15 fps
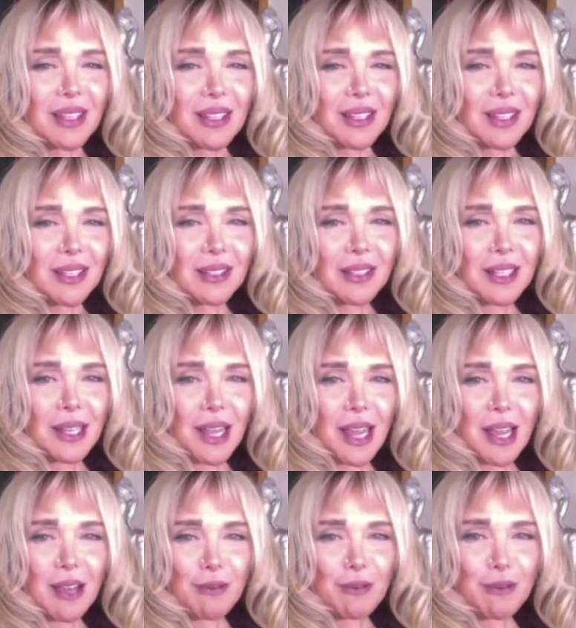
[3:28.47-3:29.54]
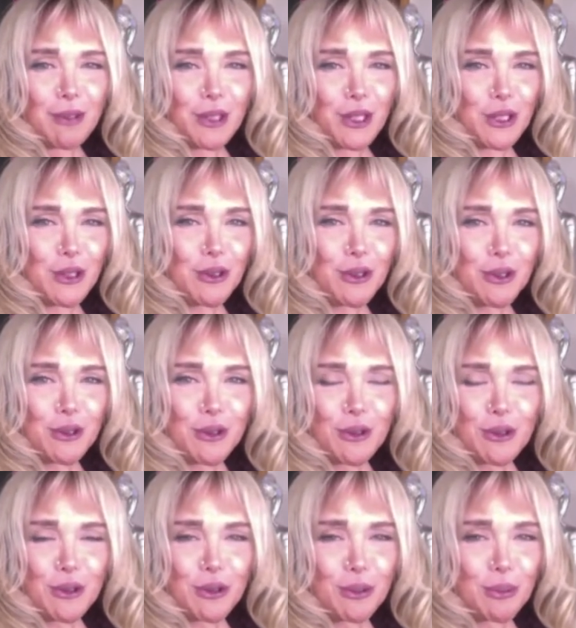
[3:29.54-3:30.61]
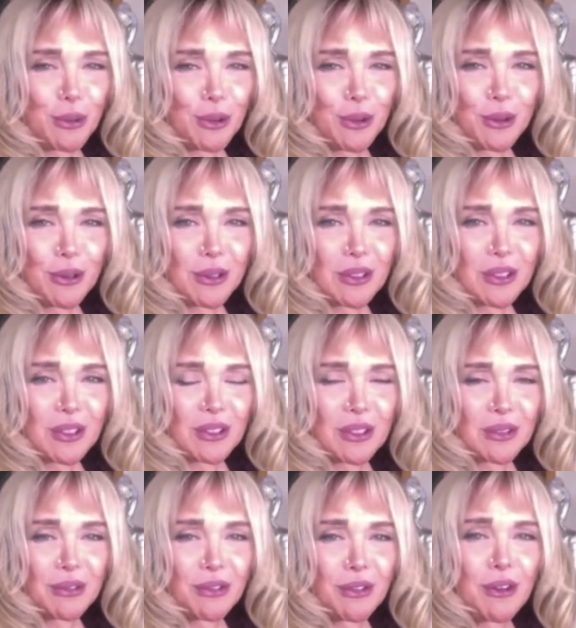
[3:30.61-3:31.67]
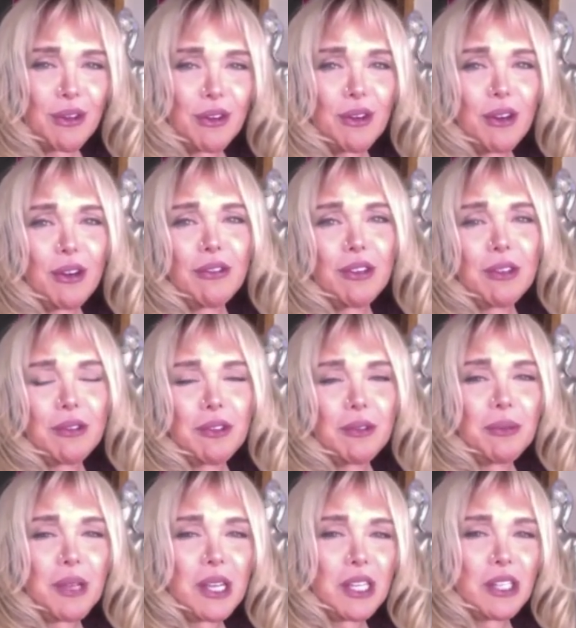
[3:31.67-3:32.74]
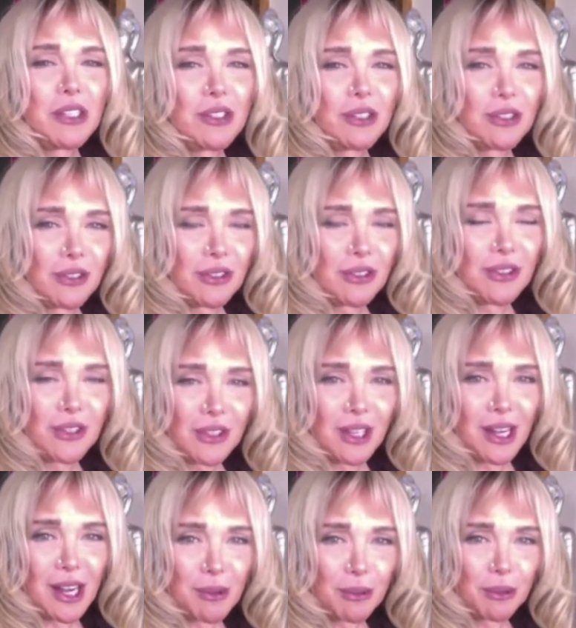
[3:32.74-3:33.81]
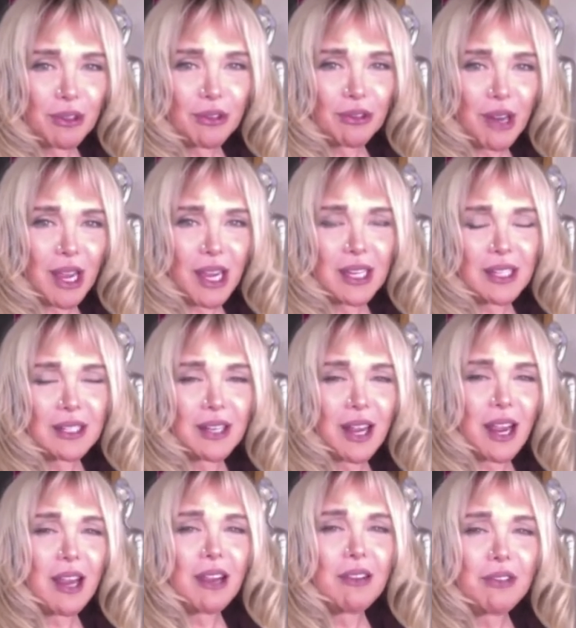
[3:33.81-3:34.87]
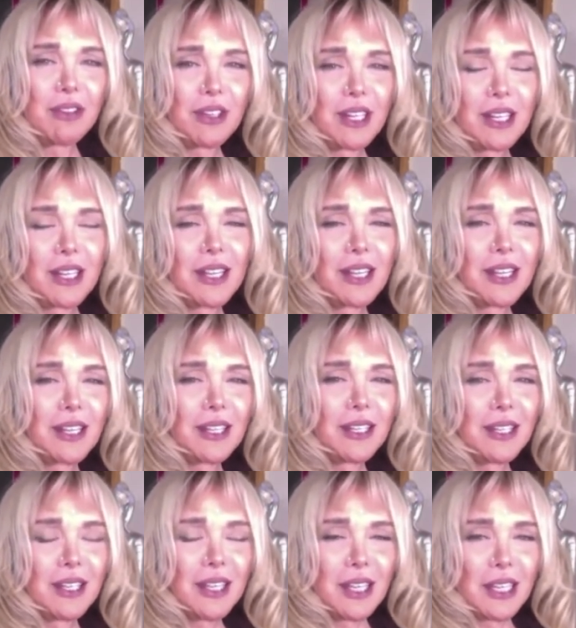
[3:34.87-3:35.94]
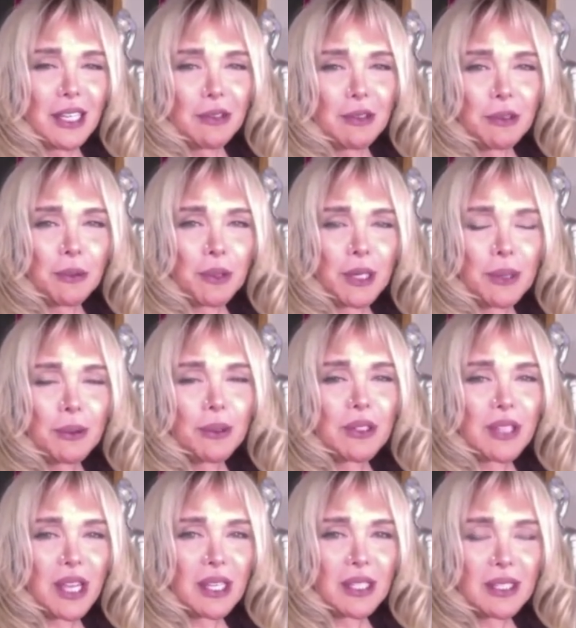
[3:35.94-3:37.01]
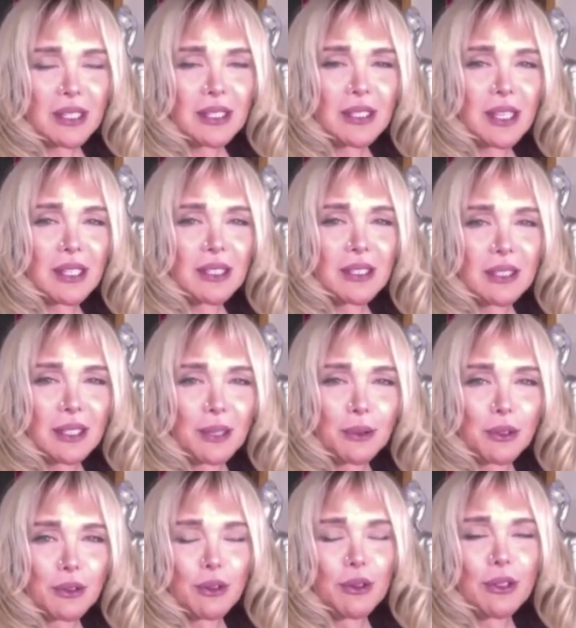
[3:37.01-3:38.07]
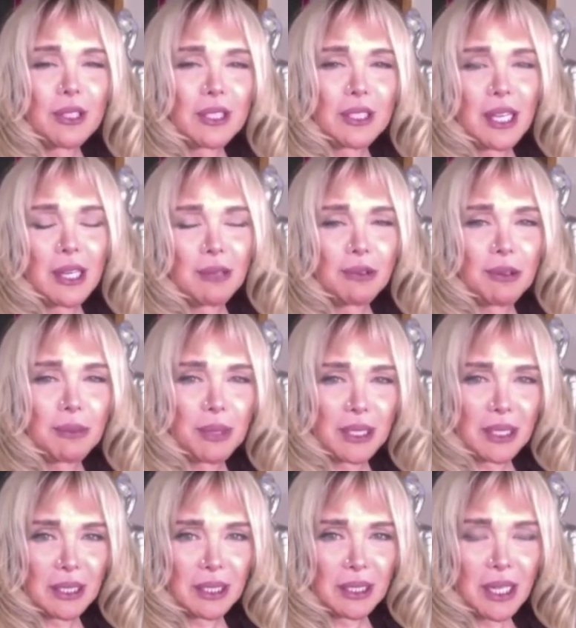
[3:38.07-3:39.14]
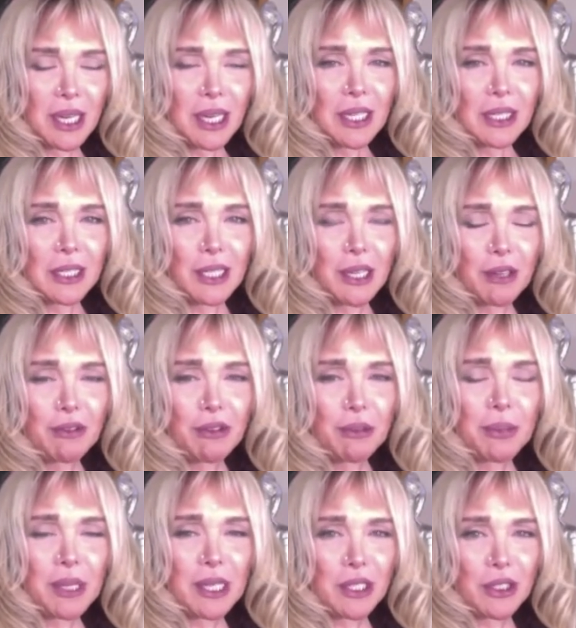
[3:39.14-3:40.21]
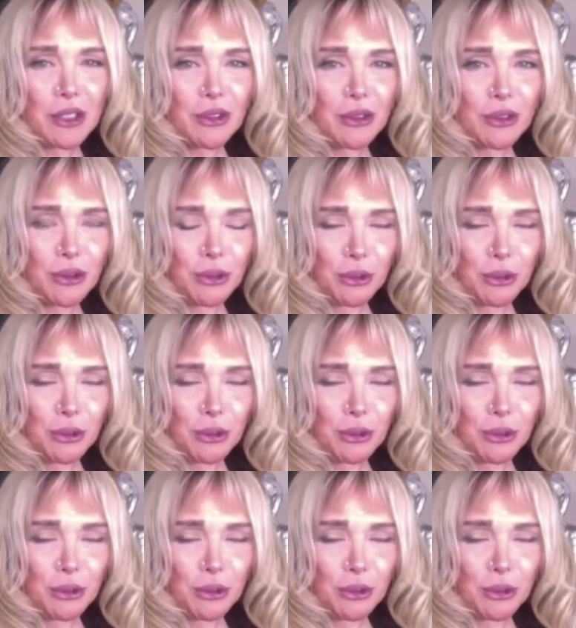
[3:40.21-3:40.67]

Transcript: and I have huge books full of affirmations that I would write every day. Even when I was exercising, I was all the time repeating the affirmations